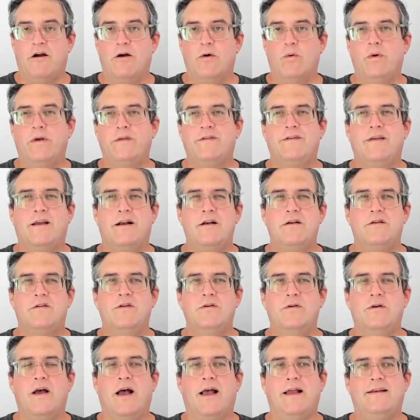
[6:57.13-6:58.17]
It was said in two
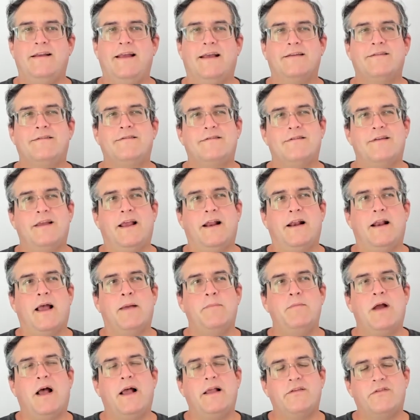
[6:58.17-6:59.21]
contexts, and I'm
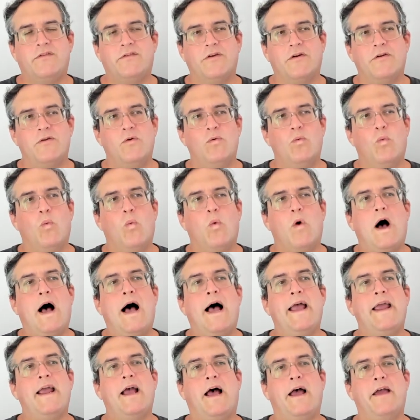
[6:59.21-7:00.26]
not certain
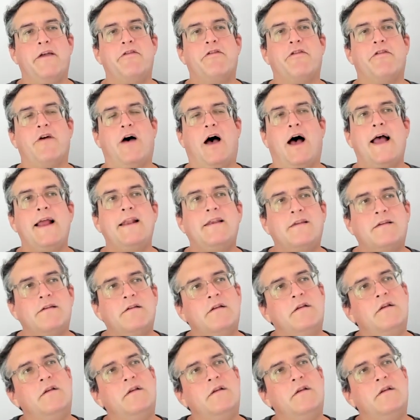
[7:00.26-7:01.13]
why I thought